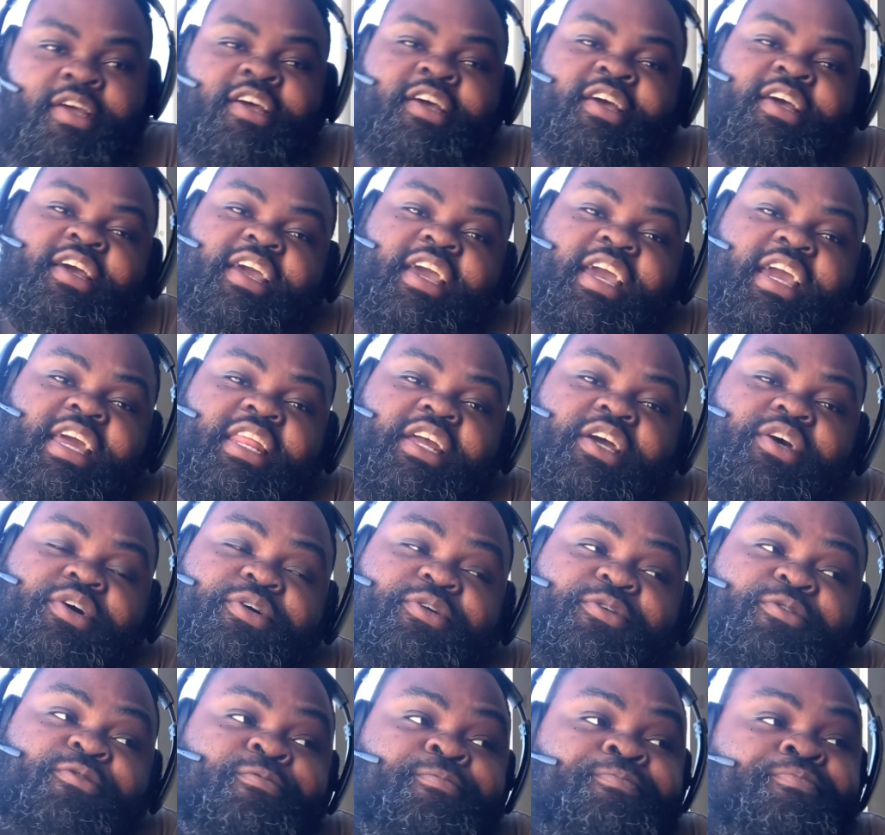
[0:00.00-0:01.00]

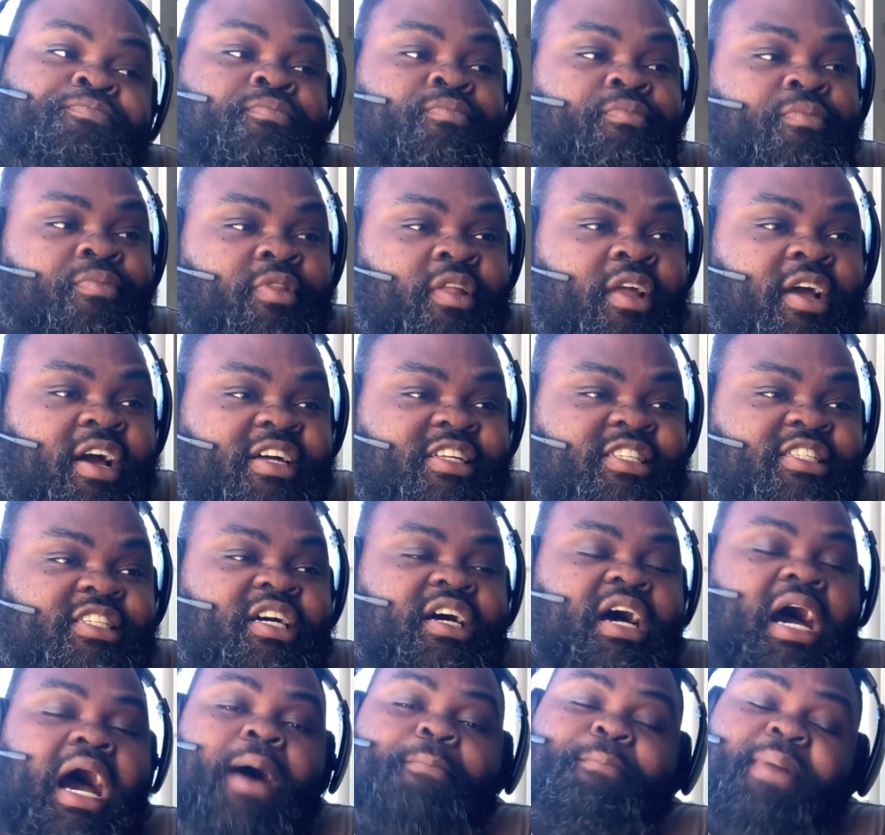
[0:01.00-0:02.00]
anywho,
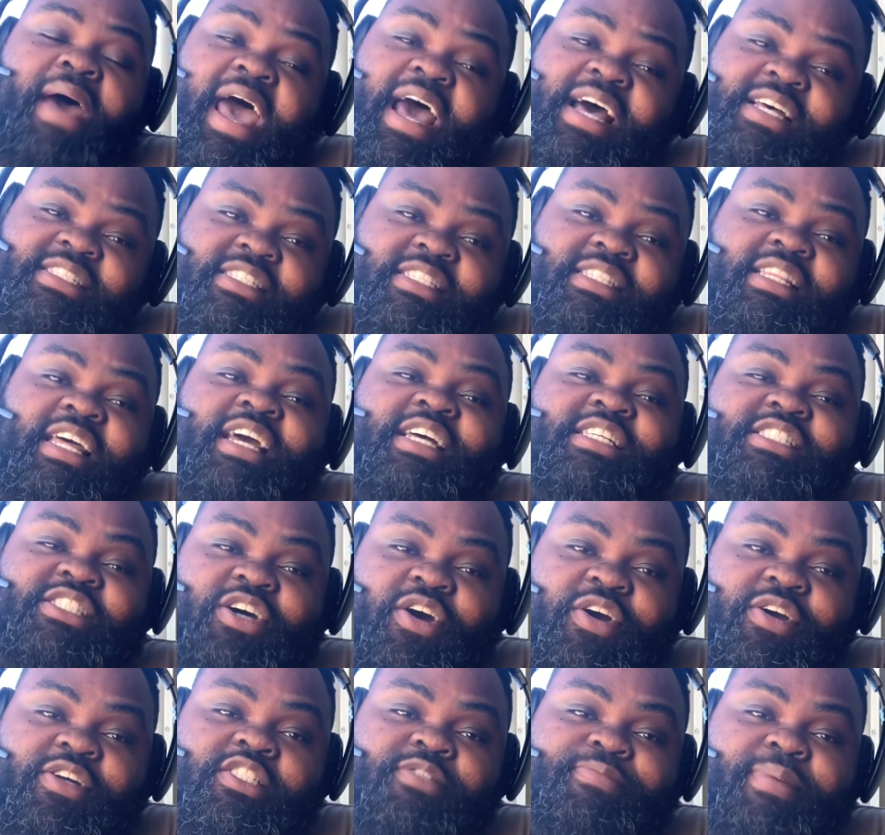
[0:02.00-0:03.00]
I passed the
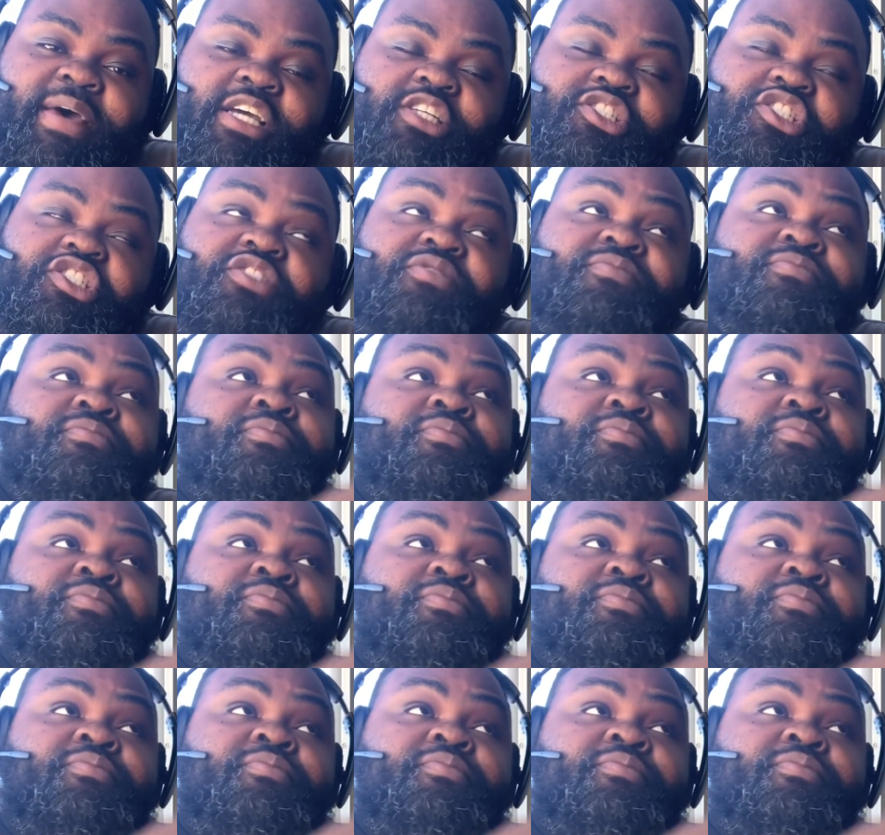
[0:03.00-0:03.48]
Landstar inspection.